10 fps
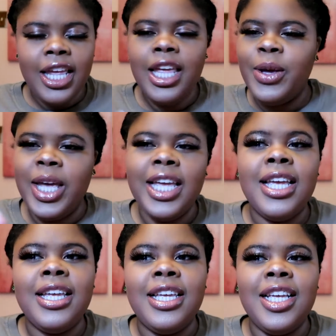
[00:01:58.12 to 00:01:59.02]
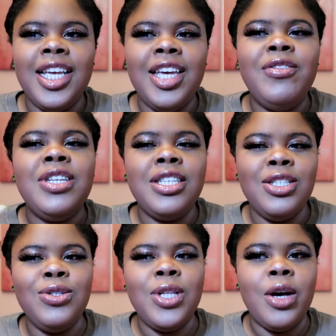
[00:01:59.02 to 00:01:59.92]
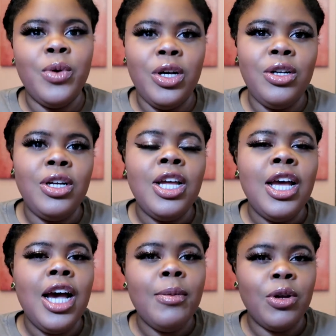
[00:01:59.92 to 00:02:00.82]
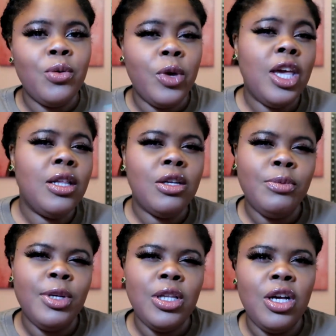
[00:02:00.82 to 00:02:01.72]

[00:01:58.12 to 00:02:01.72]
anyway, if it doesn't do that well, I'm going to wait a little bit